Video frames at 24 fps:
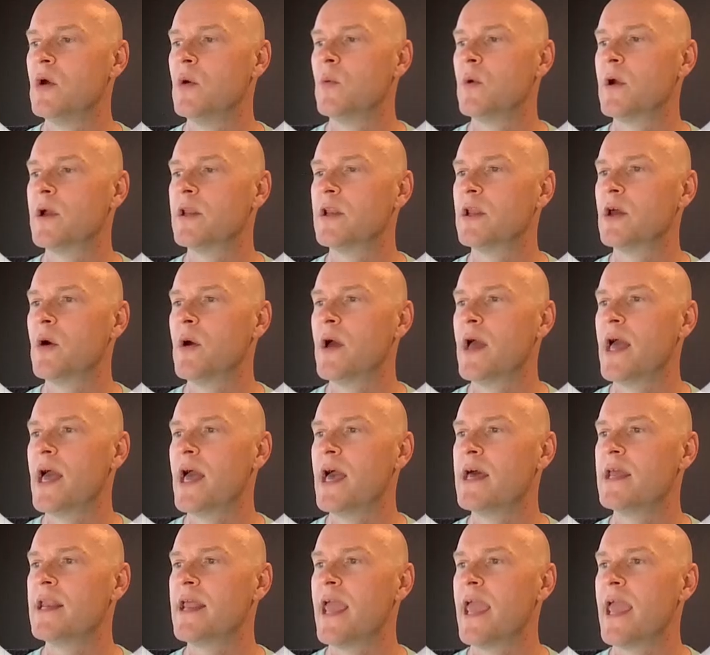We're gonna go
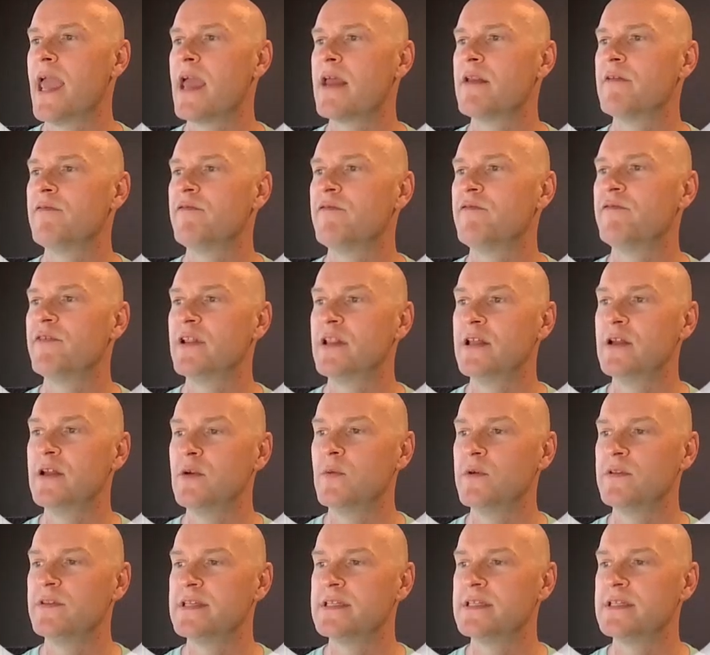ahead and fill it with